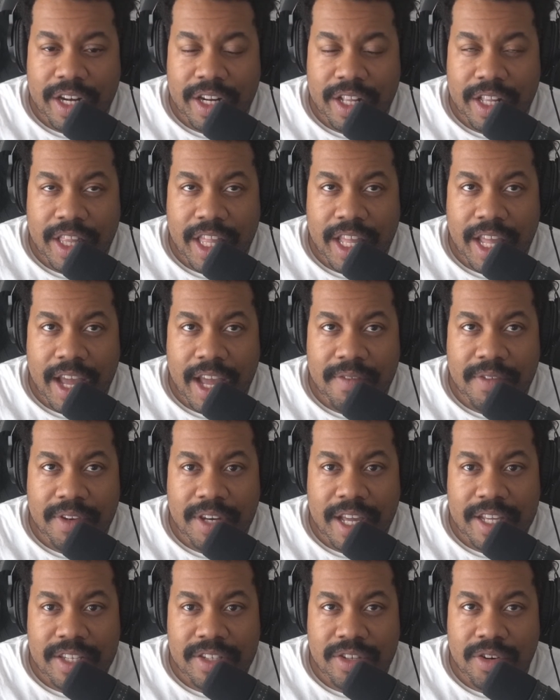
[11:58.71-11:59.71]
and then they have a
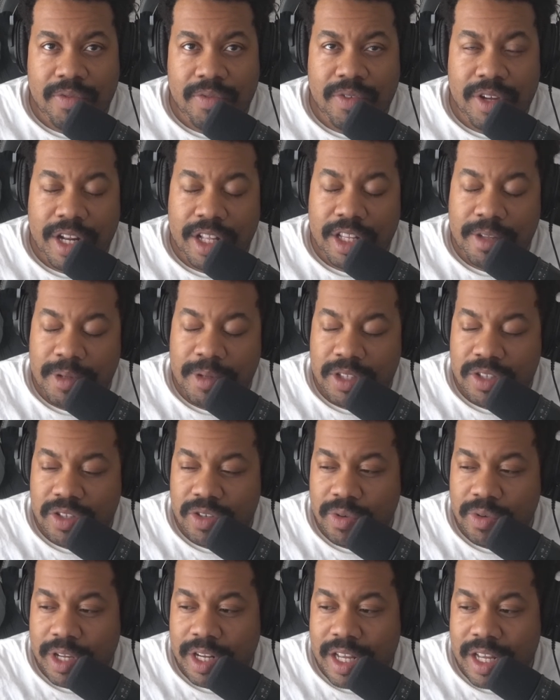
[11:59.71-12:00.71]
nice little fun element
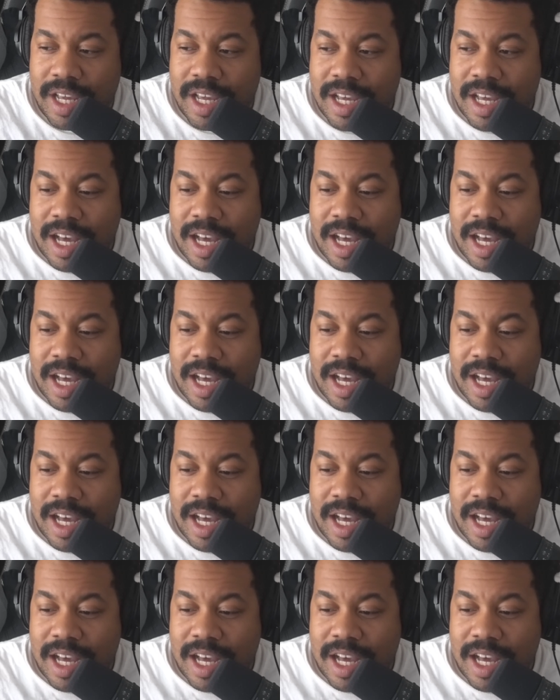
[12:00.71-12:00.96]
to it.